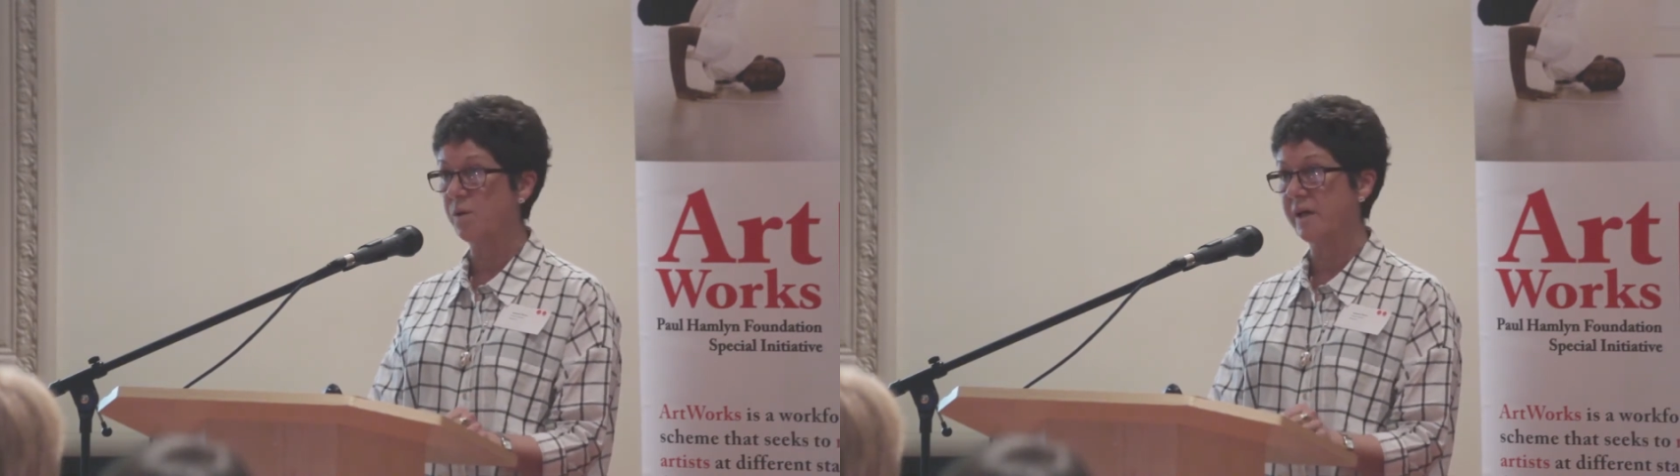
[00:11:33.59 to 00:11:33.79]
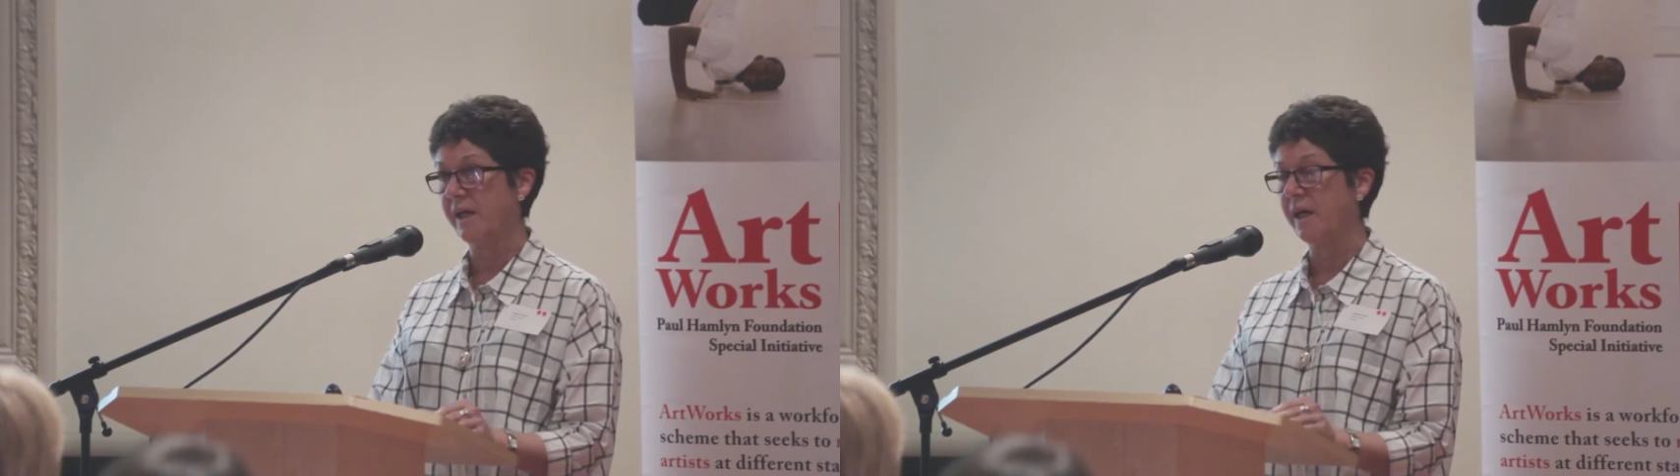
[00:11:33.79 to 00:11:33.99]

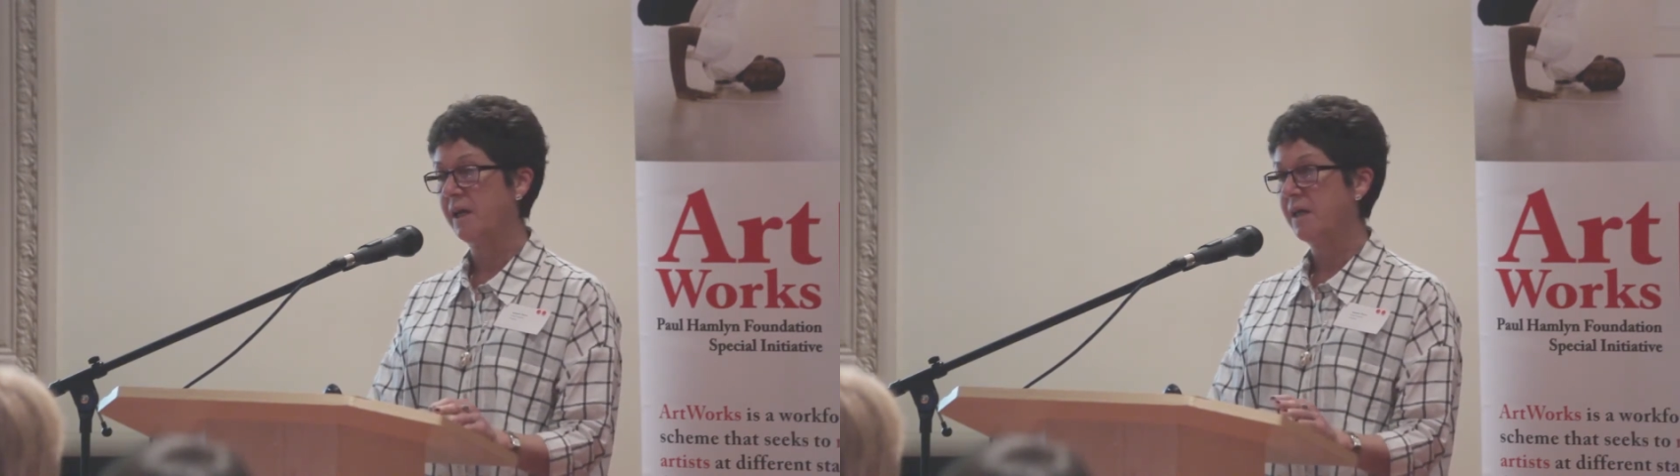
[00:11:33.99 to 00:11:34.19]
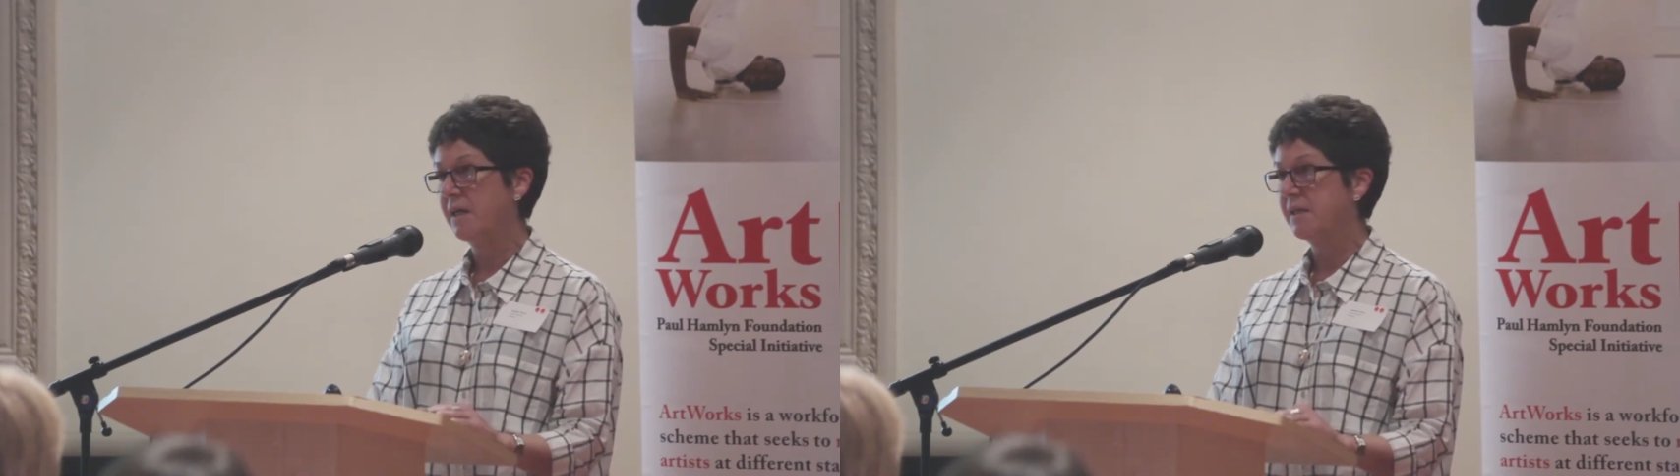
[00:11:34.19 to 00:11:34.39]
way
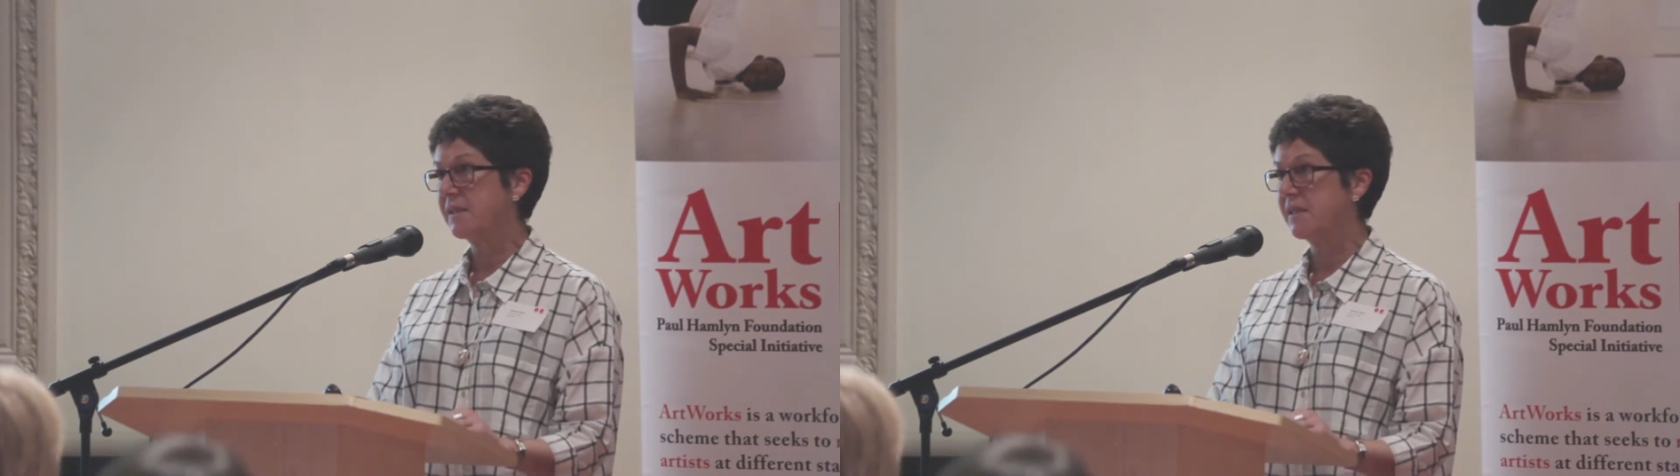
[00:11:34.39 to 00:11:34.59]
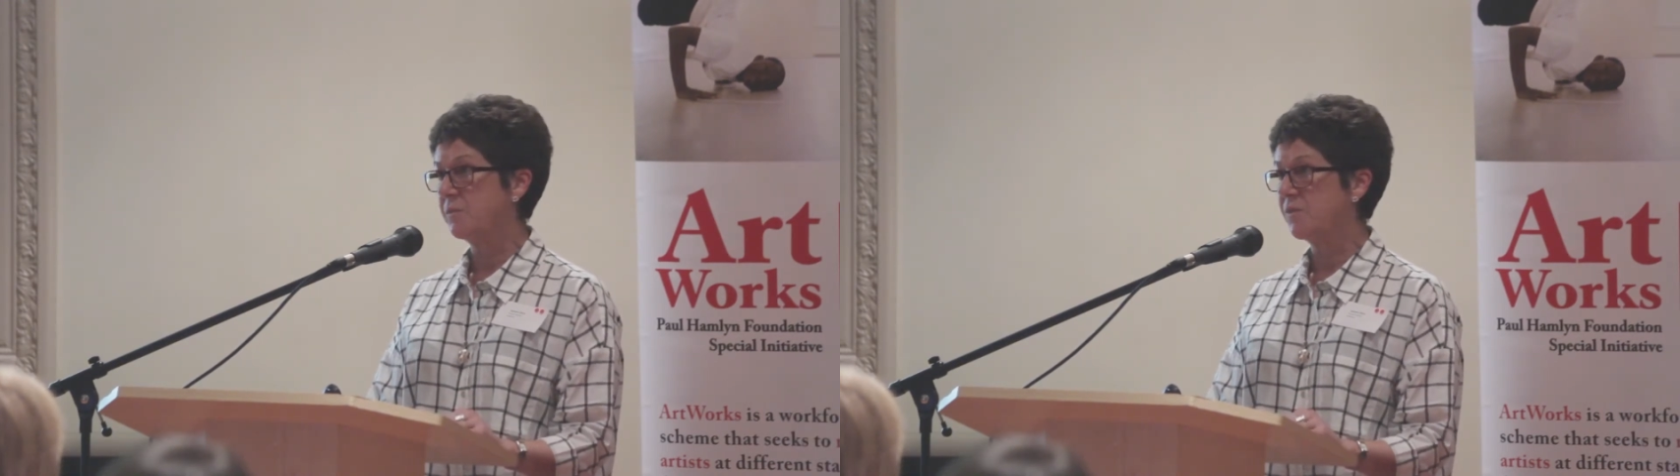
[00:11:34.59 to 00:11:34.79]

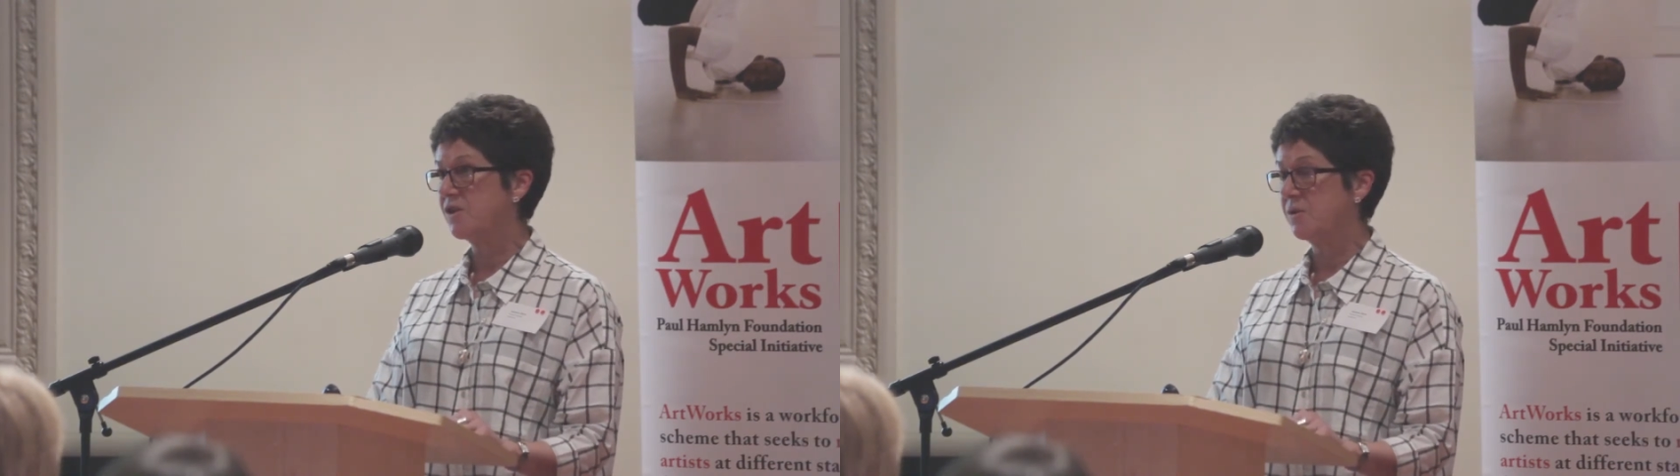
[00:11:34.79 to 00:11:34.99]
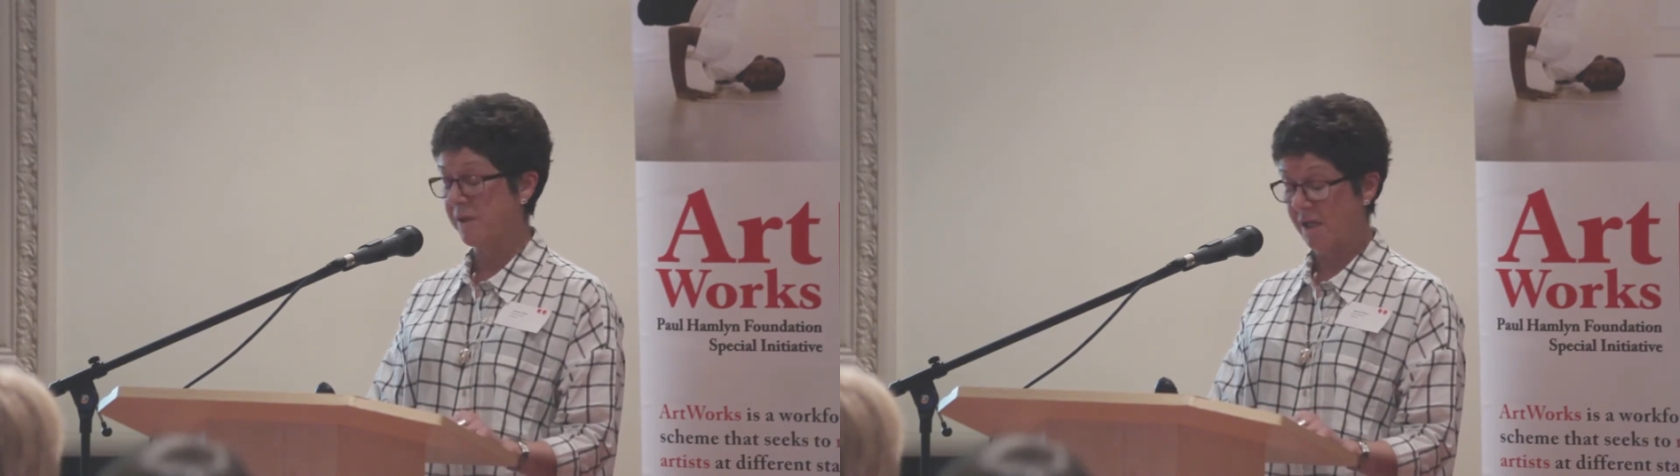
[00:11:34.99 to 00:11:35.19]
seemed
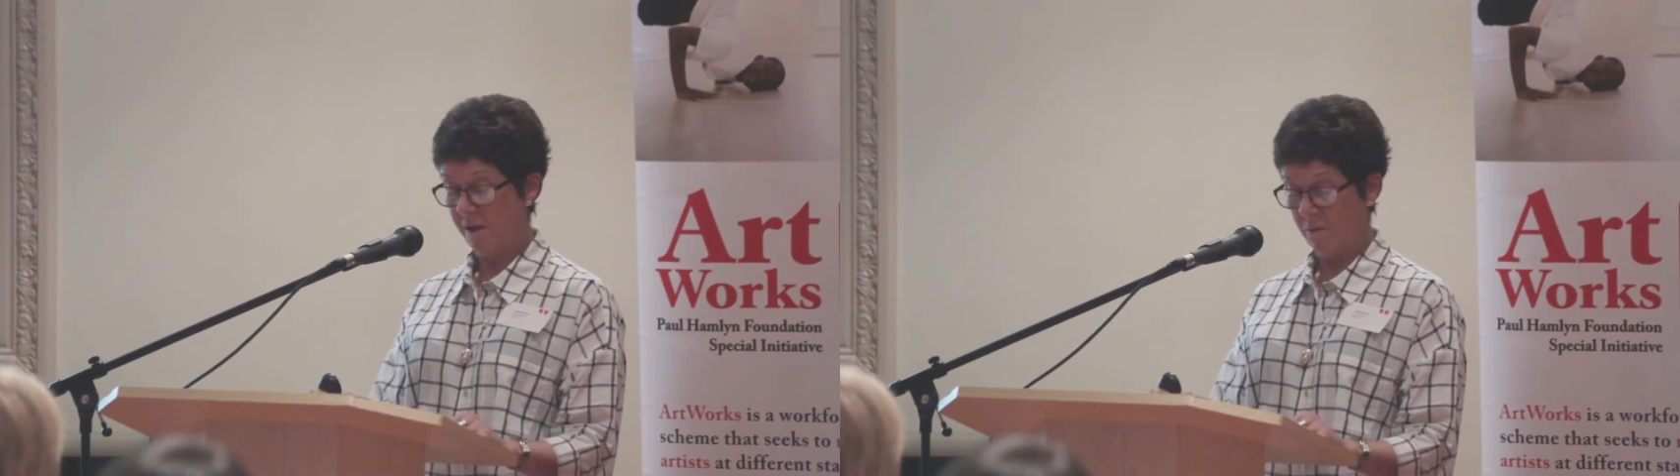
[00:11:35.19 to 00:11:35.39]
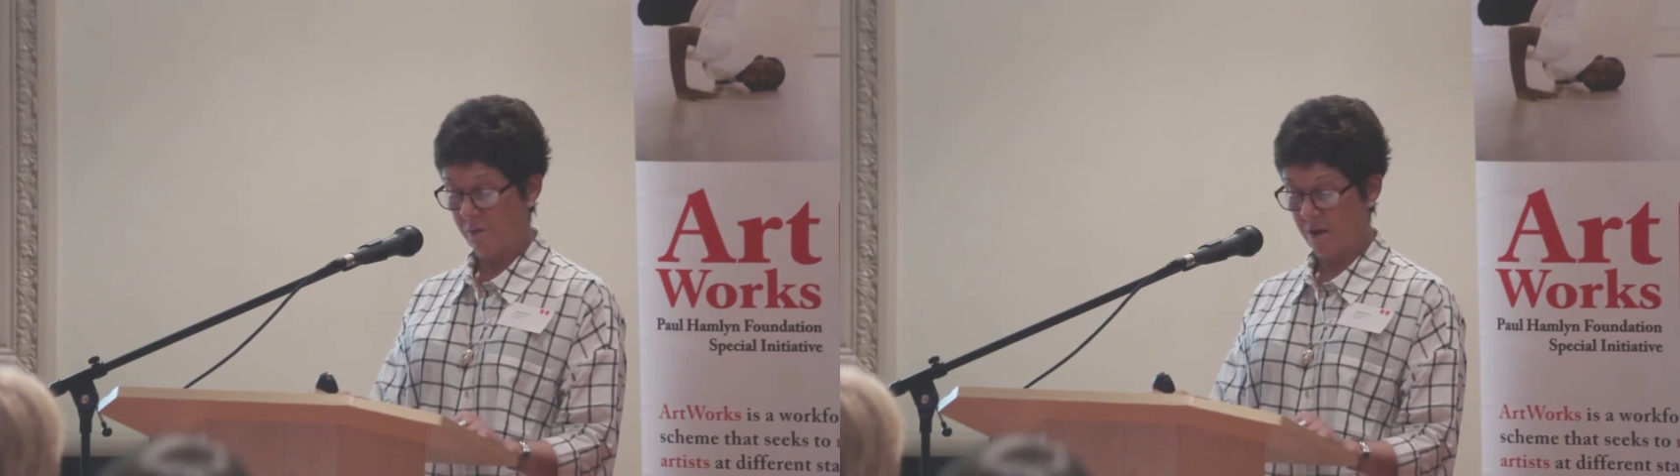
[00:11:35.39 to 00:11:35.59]
to be